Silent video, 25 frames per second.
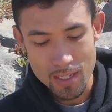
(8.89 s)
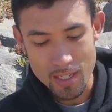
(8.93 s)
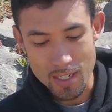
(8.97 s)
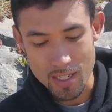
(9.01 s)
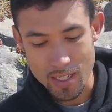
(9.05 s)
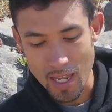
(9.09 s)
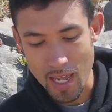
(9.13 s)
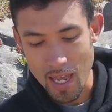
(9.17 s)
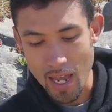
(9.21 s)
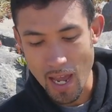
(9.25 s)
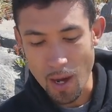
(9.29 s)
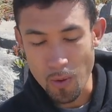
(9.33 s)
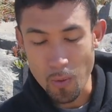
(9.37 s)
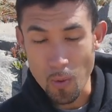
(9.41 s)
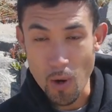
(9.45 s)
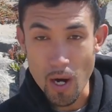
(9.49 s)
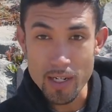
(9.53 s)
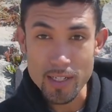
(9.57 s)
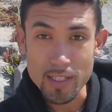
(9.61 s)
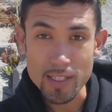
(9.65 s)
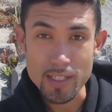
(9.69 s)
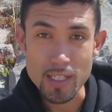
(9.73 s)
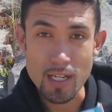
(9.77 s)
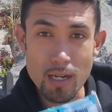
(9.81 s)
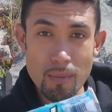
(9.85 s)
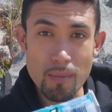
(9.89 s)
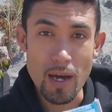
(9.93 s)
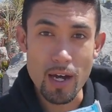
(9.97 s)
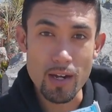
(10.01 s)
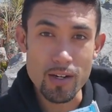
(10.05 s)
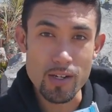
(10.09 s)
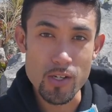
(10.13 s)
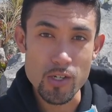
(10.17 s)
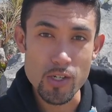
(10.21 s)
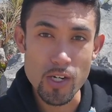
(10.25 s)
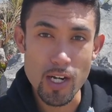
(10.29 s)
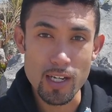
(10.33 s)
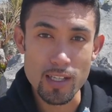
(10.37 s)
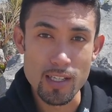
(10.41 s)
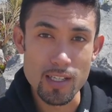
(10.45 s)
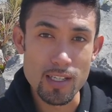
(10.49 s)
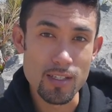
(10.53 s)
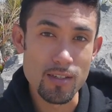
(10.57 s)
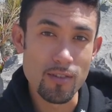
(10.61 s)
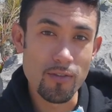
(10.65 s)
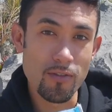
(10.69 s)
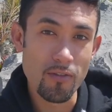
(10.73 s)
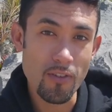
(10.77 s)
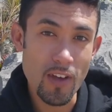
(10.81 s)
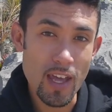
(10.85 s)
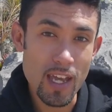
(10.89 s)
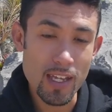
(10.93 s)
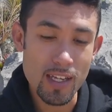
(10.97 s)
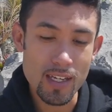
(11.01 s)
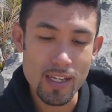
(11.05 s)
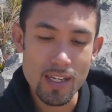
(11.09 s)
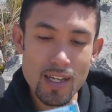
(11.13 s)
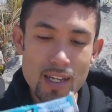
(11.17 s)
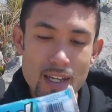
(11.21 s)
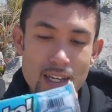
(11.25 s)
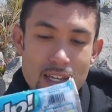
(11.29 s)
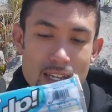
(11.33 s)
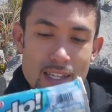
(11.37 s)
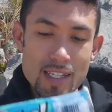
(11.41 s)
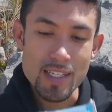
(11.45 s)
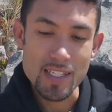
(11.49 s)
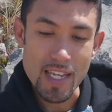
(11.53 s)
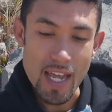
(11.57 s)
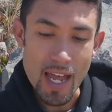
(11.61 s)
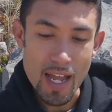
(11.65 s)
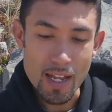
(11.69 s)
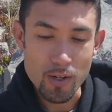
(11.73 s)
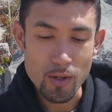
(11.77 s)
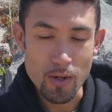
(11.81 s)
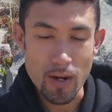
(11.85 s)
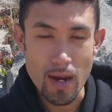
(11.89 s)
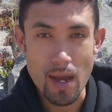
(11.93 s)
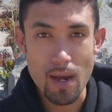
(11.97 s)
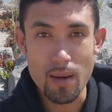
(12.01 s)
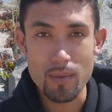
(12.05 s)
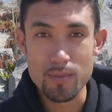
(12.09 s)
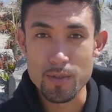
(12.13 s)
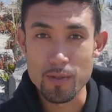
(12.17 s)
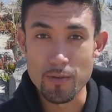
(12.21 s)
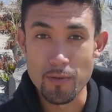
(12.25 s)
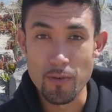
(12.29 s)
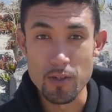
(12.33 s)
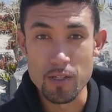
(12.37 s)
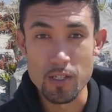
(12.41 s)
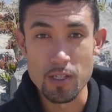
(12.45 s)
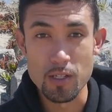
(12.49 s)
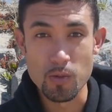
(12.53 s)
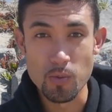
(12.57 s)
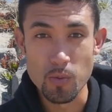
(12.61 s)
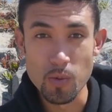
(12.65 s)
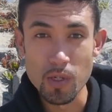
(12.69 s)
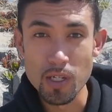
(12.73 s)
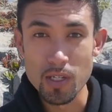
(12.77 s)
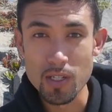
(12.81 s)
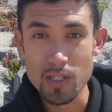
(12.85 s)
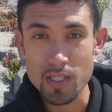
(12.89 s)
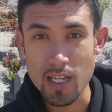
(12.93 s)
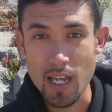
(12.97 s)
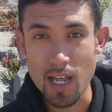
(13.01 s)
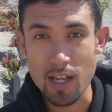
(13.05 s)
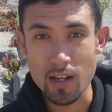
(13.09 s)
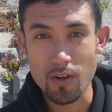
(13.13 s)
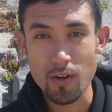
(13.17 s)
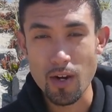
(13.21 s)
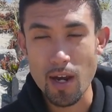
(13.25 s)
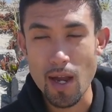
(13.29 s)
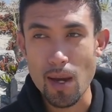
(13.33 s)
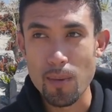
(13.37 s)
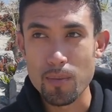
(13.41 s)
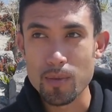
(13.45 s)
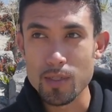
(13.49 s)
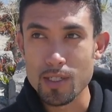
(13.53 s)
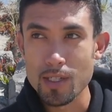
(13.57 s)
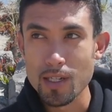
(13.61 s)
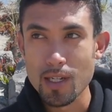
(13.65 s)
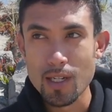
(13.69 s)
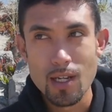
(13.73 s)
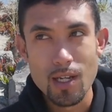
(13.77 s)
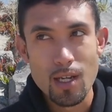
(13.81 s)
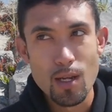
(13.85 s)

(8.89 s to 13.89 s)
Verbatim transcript: Today I wanted to come out and try these fake sand crabs versus real sand crabs,